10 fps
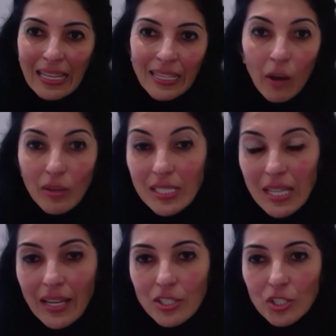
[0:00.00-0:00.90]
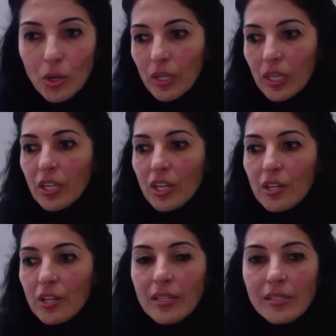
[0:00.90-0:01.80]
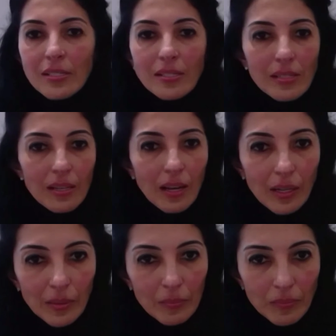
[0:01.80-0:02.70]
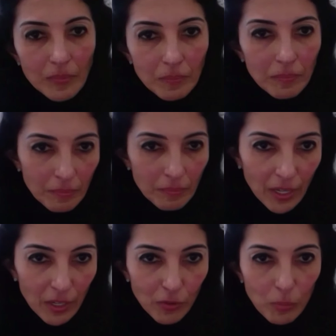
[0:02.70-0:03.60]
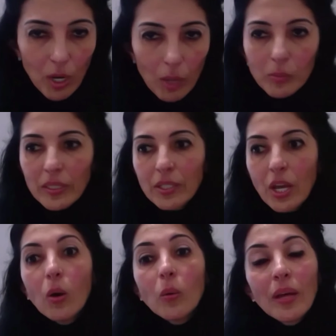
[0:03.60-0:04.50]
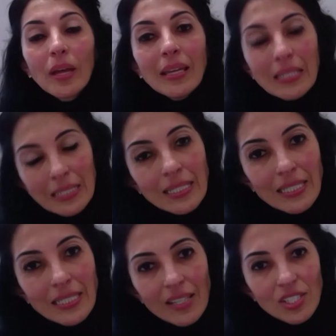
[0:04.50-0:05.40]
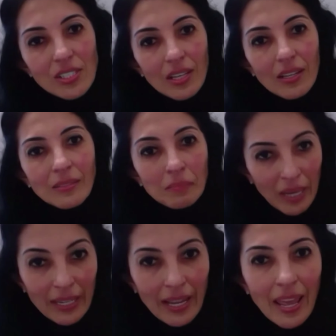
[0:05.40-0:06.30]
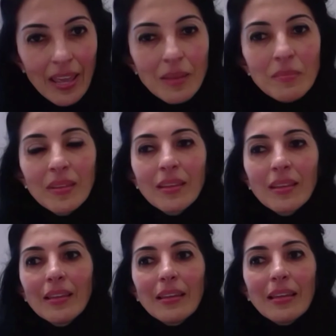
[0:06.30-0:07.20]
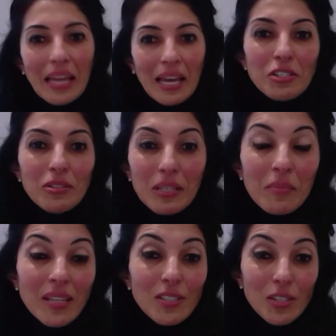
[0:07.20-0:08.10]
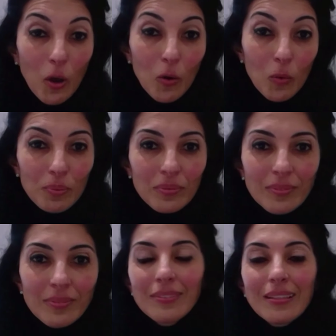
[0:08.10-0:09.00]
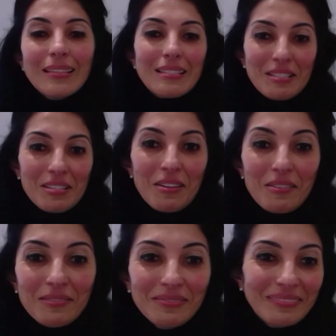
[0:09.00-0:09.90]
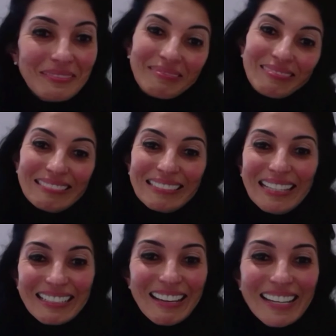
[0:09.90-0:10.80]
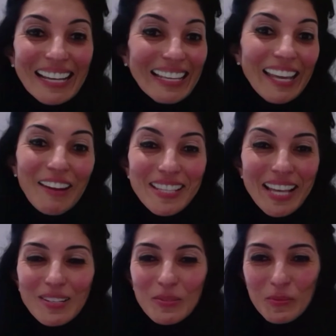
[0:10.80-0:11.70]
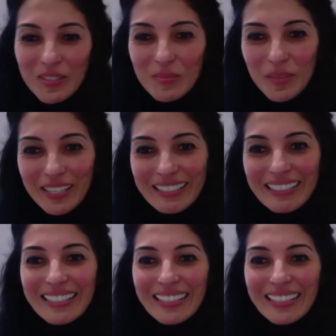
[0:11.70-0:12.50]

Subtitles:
Now, a side joke here is, many of you probably know, Nadejda, my name, actually means hope. So I carry that with me.